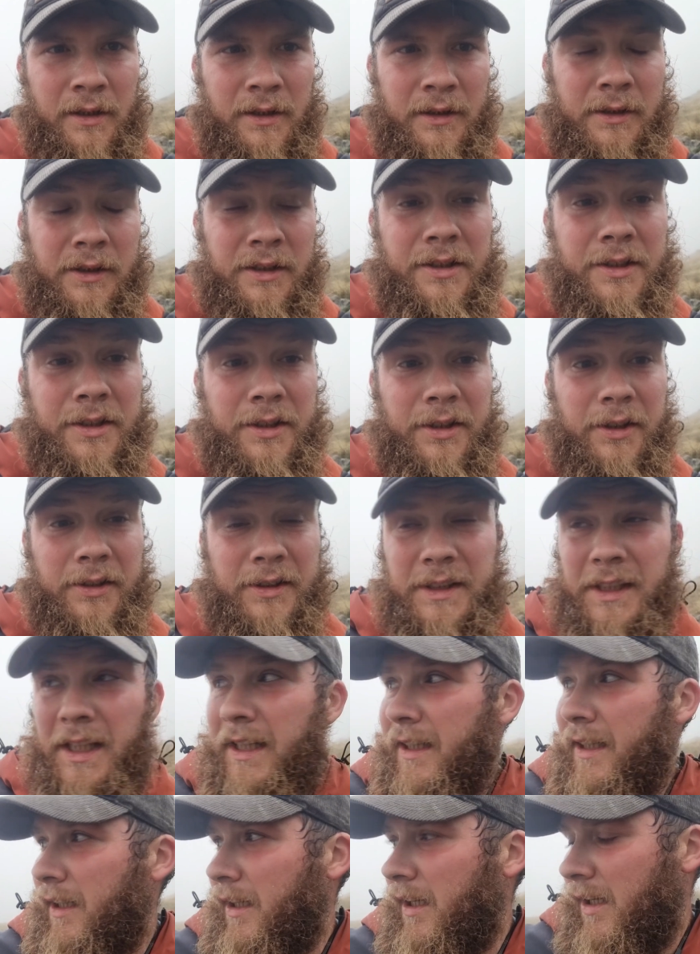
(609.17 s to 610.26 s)
So it just looks
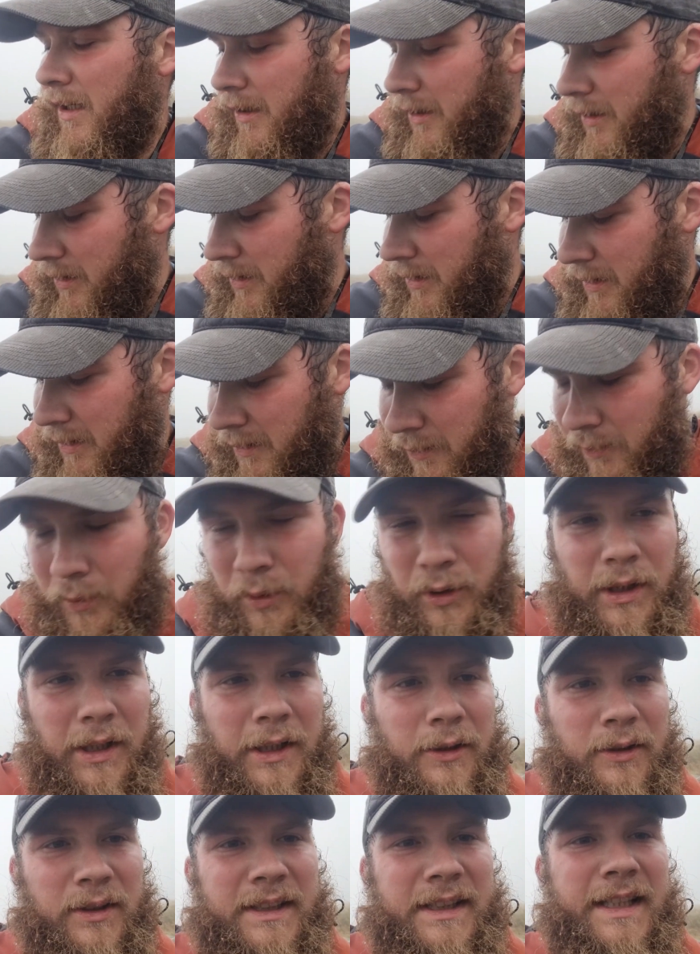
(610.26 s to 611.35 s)
like one
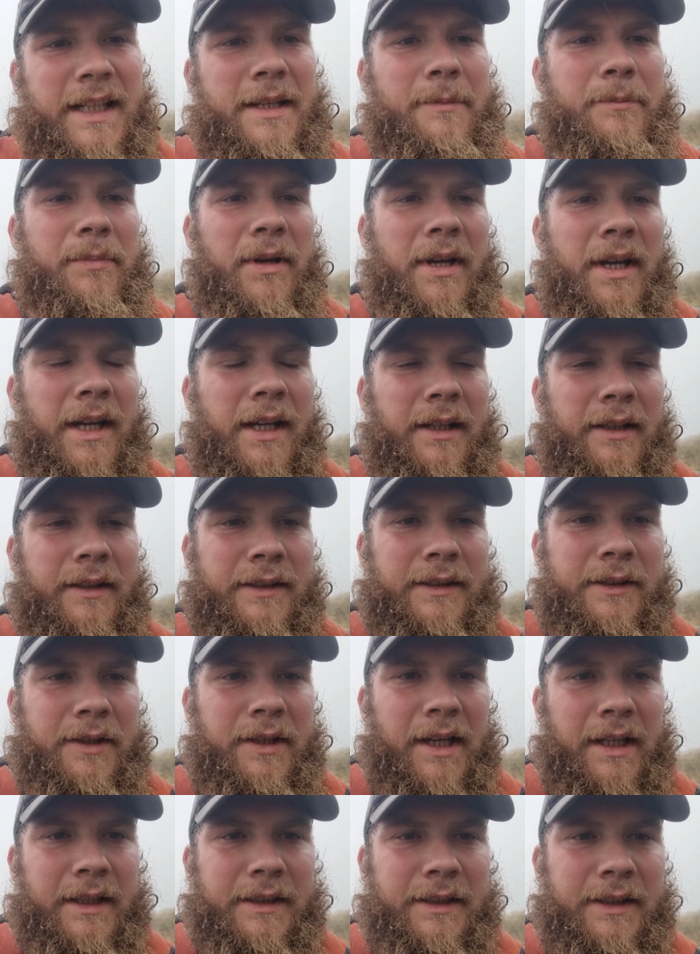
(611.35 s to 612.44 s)
little steep bit
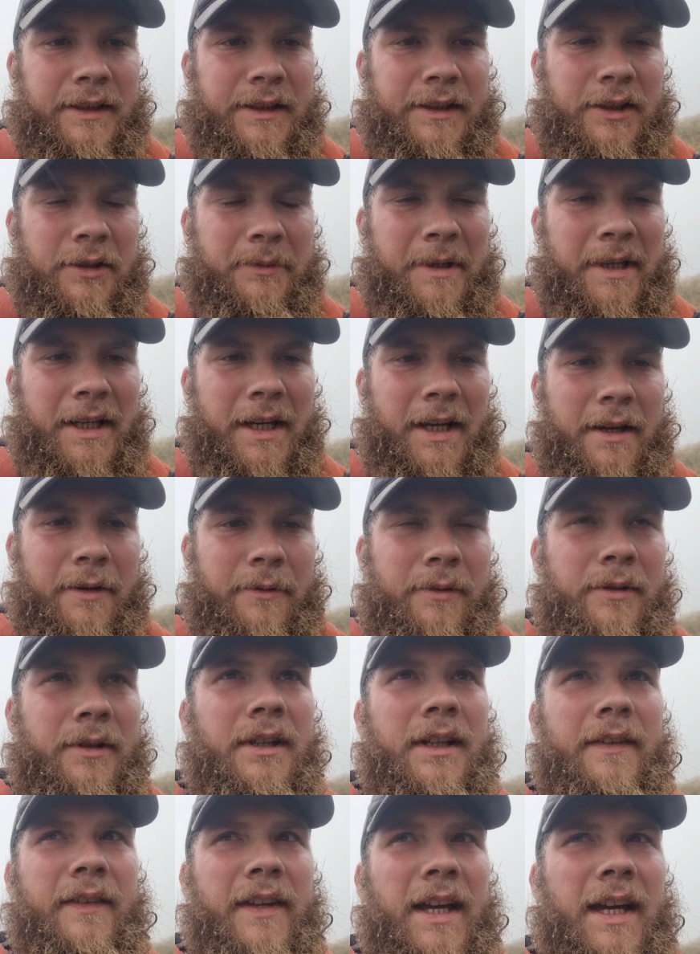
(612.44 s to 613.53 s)
until you get to the summit now,
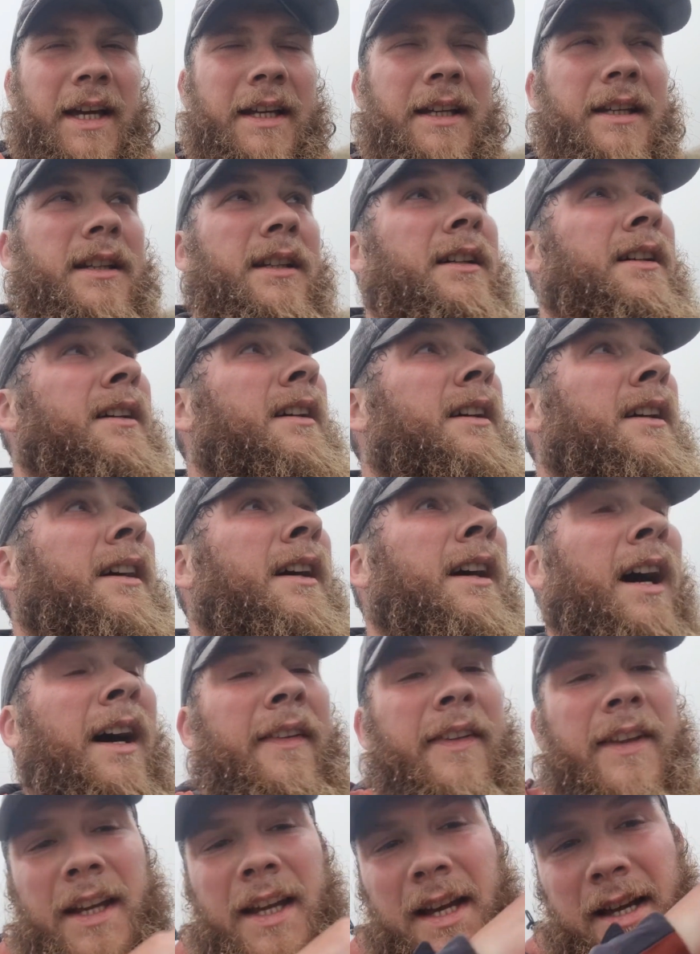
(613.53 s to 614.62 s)
and then
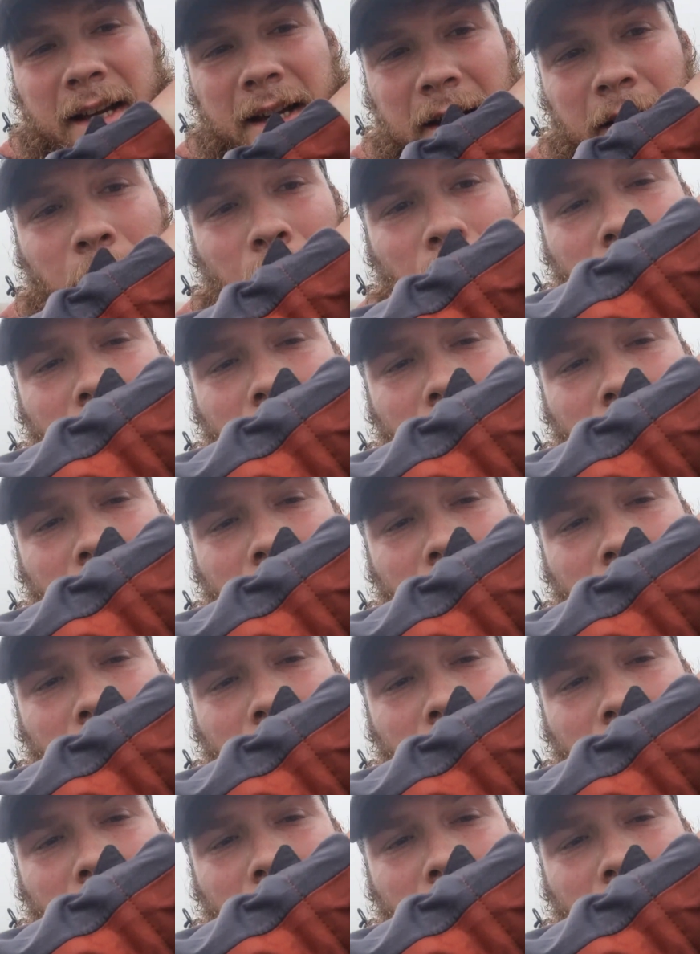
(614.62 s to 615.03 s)
I think I can go